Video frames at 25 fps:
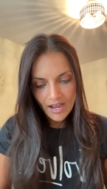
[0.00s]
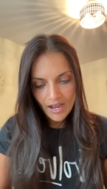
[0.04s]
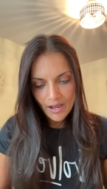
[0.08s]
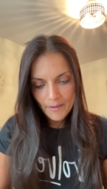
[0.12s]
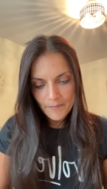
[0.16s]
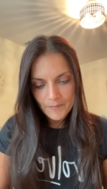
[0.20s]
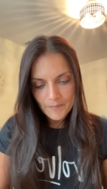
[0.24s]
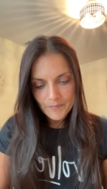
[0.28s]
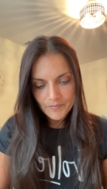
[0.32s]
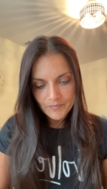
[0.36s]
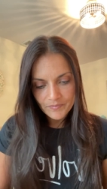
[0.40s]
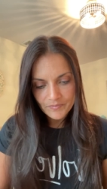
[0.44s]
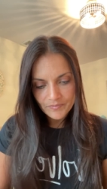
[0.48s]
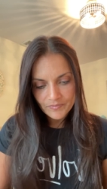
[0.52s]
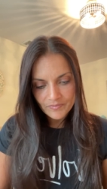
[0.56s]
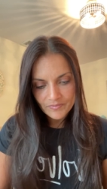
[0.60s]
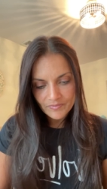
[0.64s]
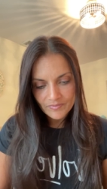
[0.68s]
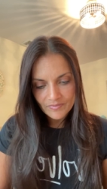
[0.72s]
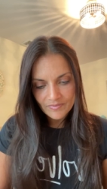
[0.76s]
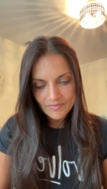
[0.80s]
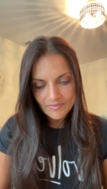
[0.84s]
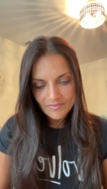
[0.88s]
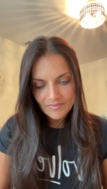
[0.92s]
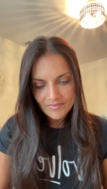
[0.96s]
Um,
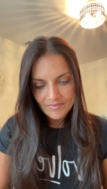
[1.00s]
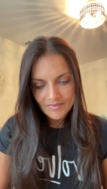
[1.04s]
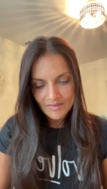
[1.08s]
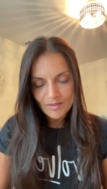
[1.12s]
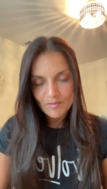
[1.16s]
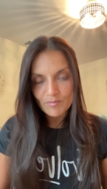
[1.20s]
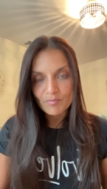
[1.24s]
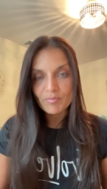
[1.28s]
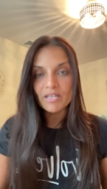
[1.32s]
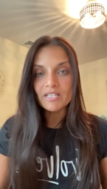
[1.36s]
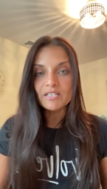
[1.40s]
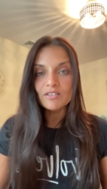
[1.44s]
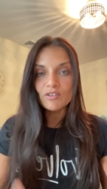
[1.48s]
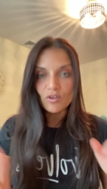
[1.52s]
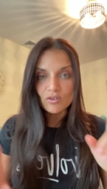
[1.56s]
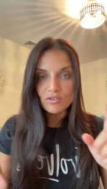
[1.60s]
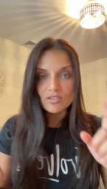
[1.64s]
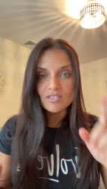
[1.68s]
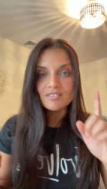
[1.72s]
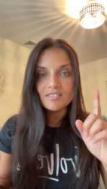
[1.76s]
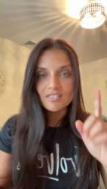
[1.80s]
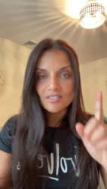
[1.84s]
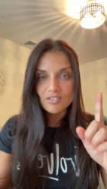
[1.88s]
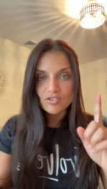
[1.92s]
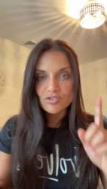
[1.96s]
but
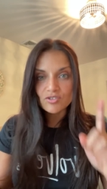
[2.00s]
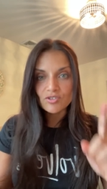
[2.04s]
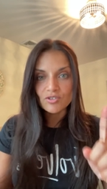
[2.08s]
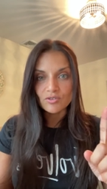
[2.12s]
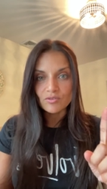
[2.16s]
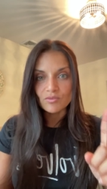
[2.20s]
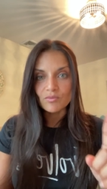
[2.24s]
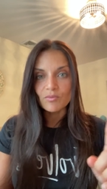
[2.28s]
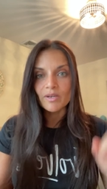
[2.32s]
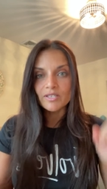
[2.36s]
no, this is true.